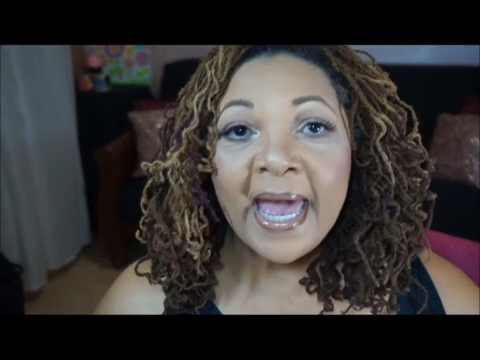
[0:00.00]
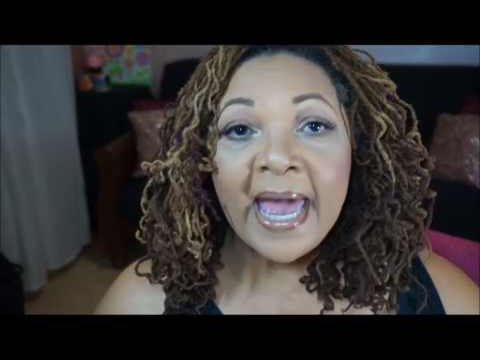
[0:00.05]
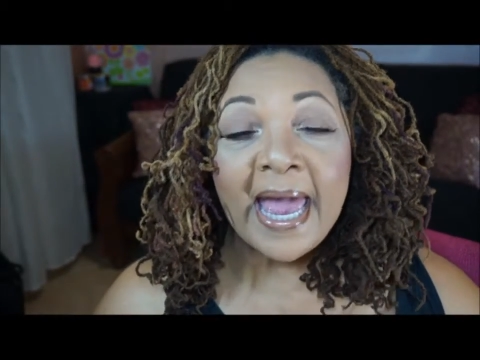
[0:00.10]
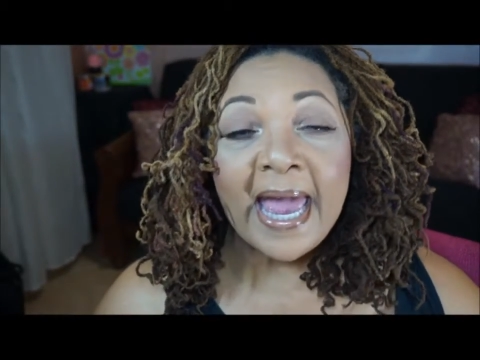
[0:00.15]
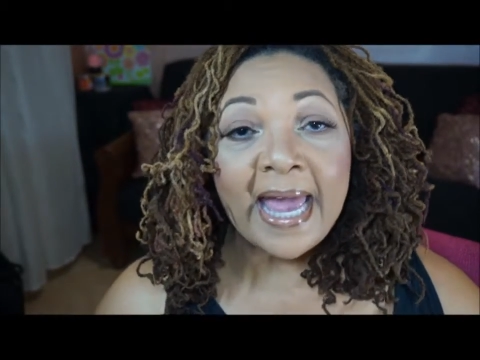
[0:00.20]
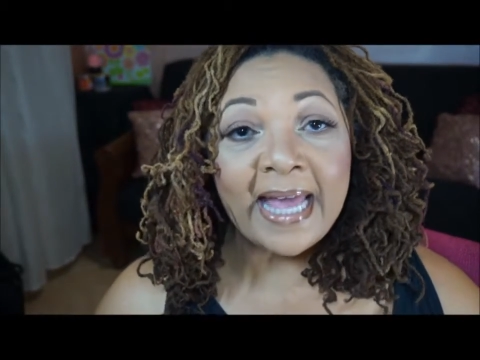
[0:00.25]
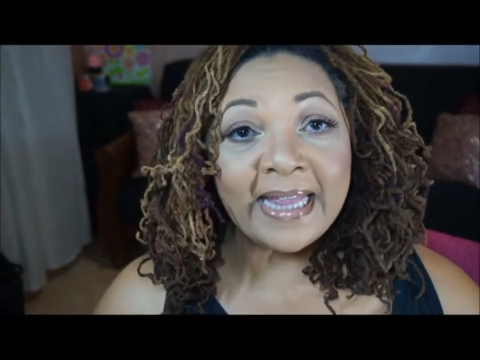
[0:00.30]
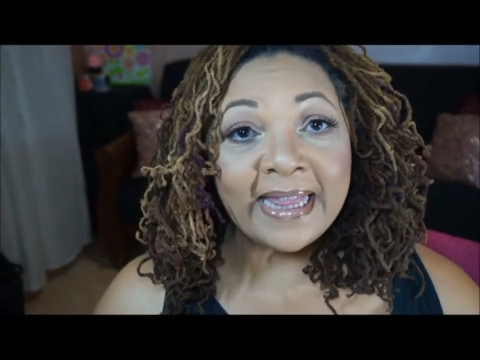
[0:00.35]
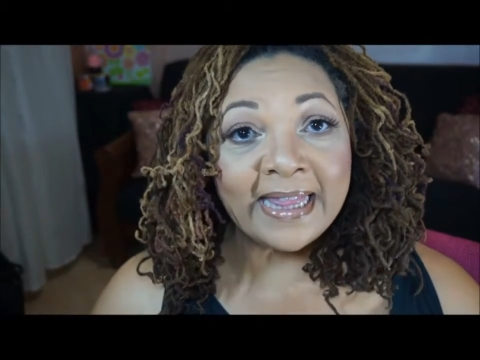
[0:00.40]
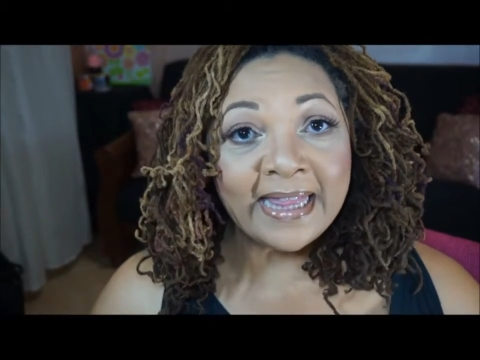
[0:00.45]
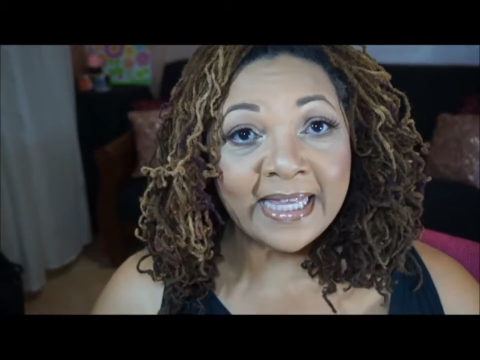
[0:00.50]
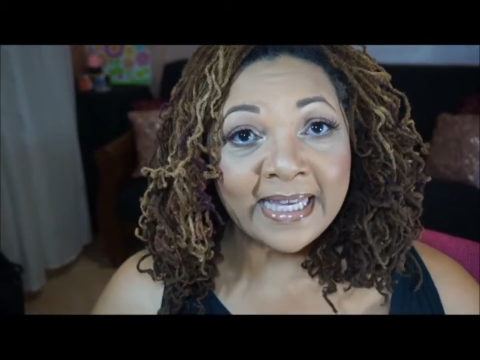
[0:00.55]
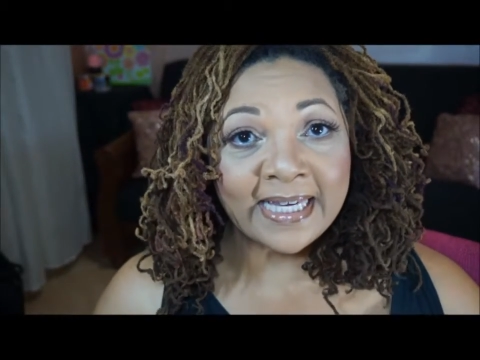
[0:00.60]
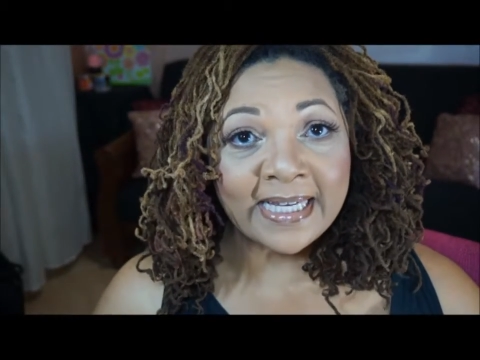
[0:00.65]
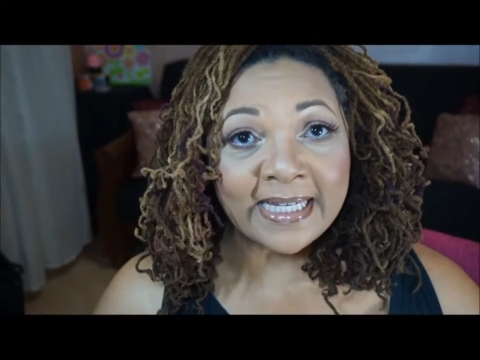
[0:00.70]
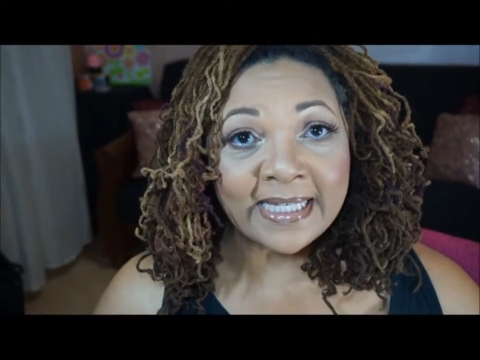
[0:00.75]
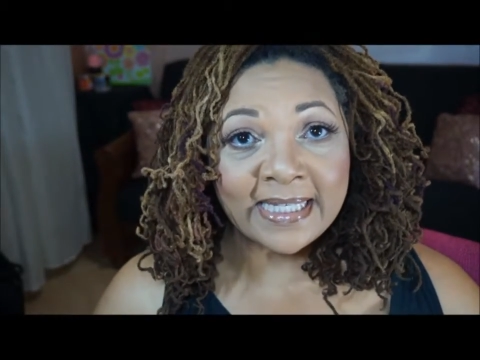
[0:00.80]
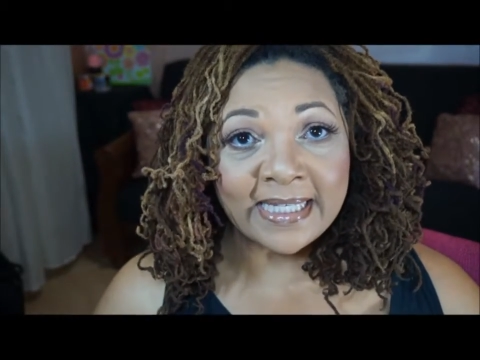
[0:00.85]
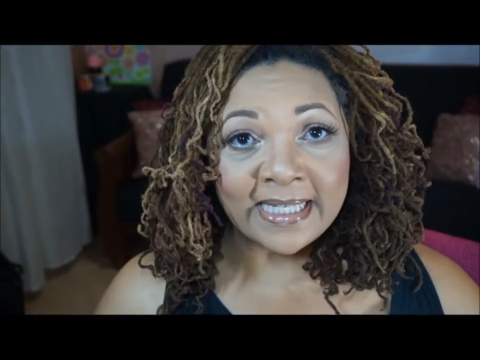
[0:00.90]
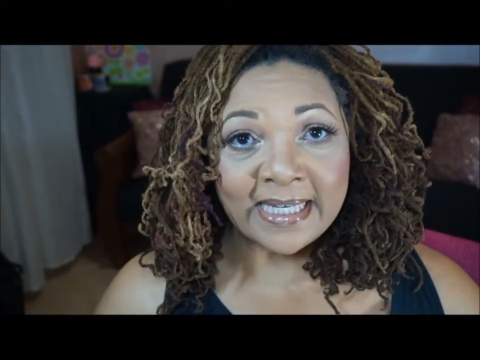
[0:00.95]
and
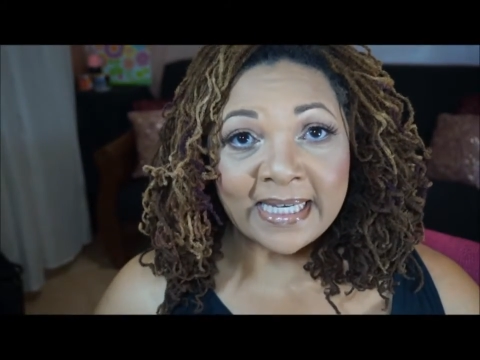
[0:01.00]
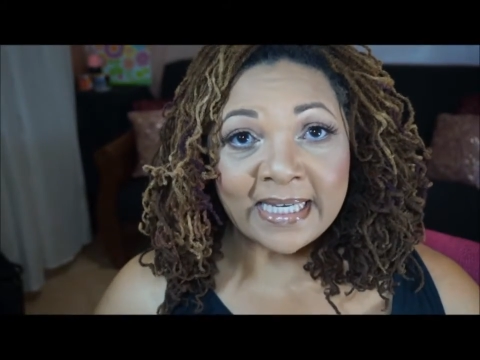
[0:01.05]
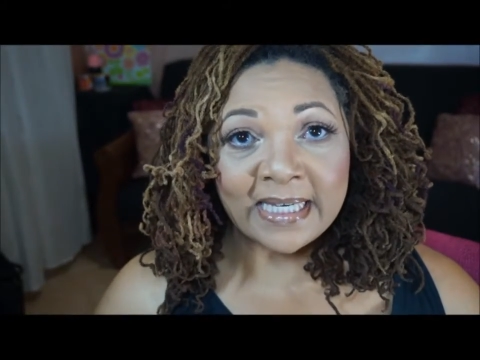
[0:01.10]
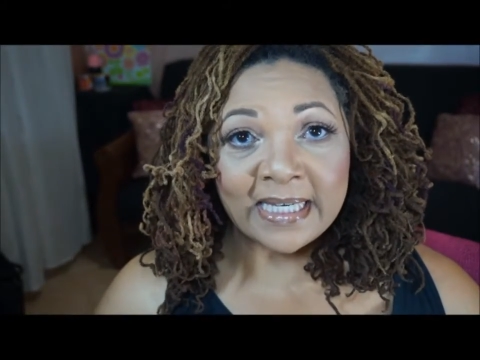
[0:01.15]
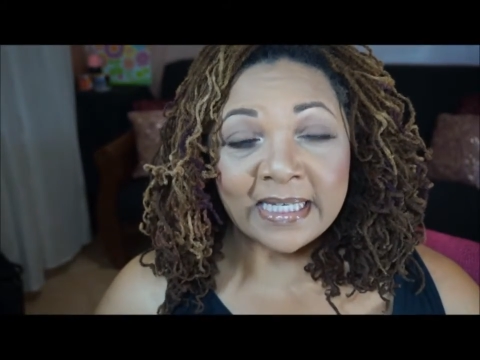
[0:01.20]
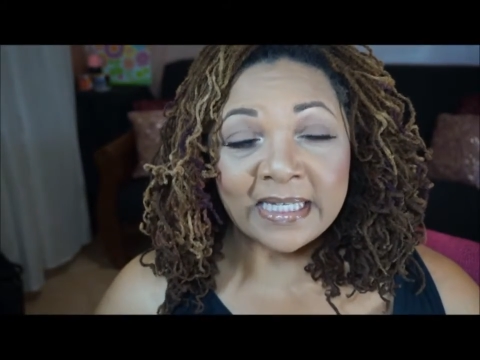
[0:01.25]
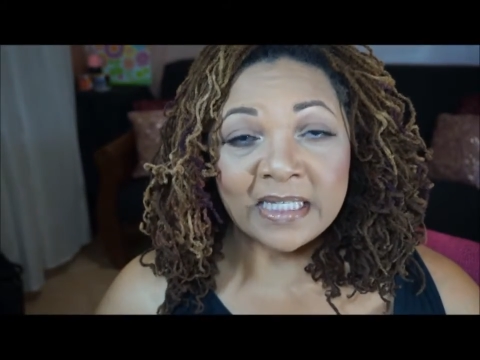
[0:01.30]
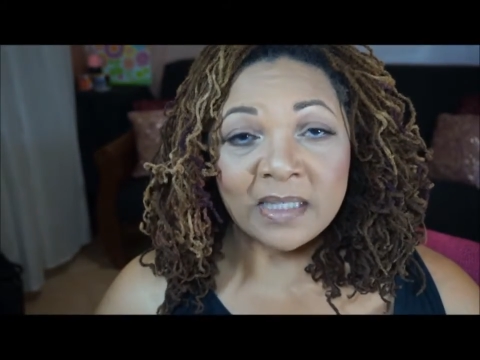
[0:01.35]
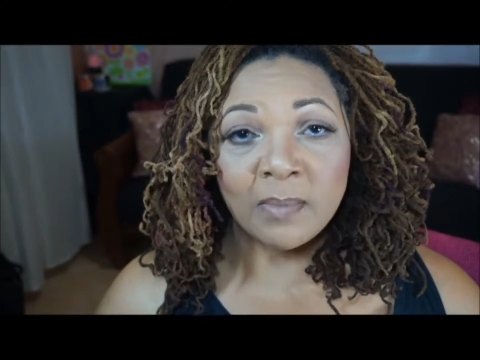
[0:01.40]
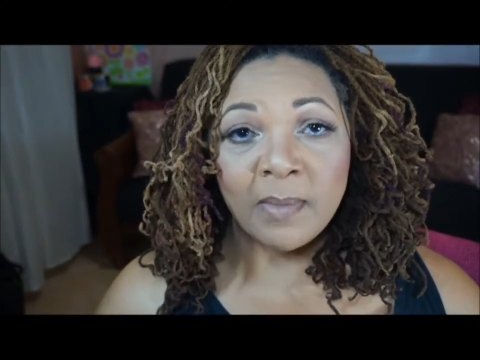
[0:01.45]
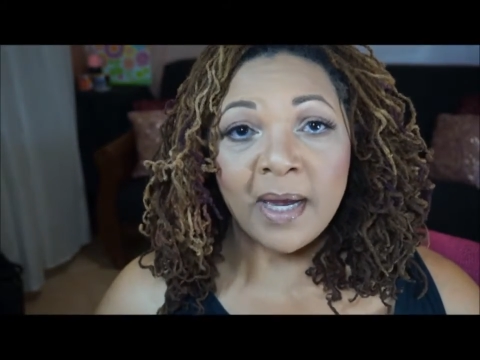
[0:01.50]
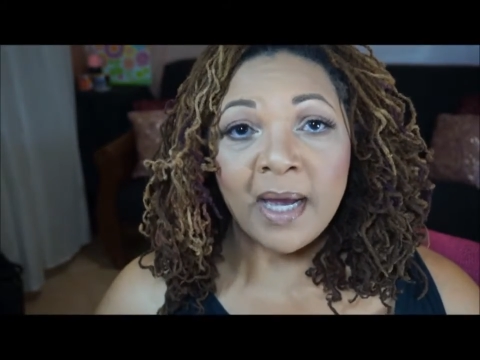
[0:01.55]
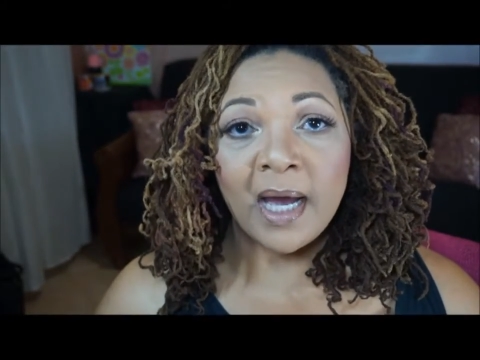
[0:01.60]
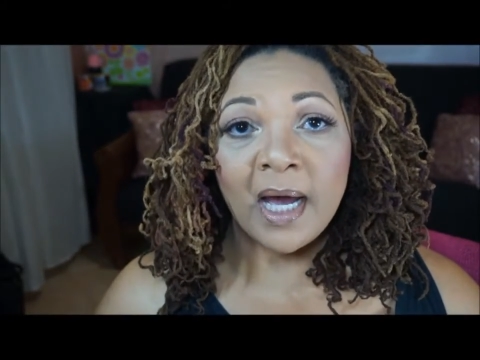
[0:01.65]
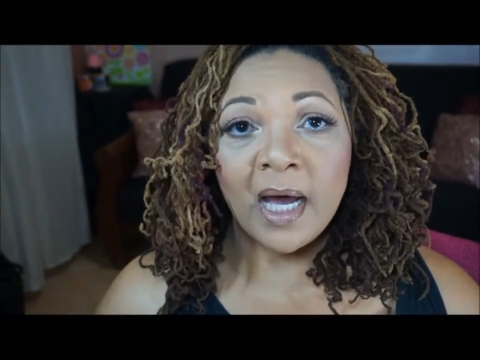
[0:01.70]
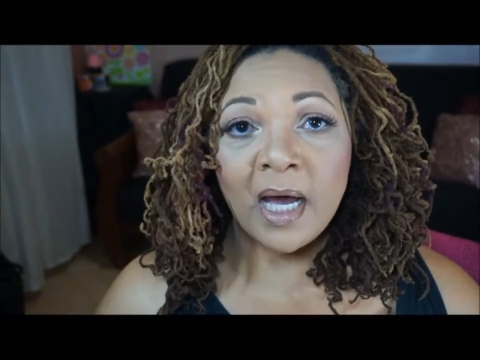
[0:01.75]
this is my